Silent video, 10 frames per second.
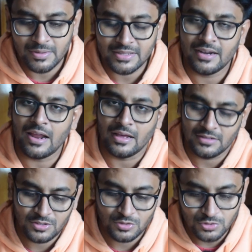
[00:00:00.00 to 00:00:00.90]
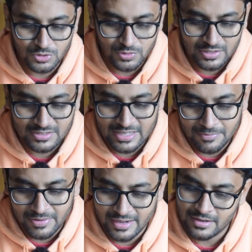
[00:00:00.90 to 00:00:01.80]
but there are other two students they
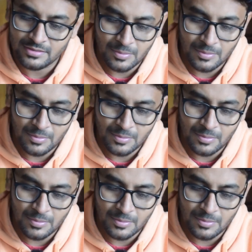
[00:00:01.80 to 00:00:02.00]
have taken.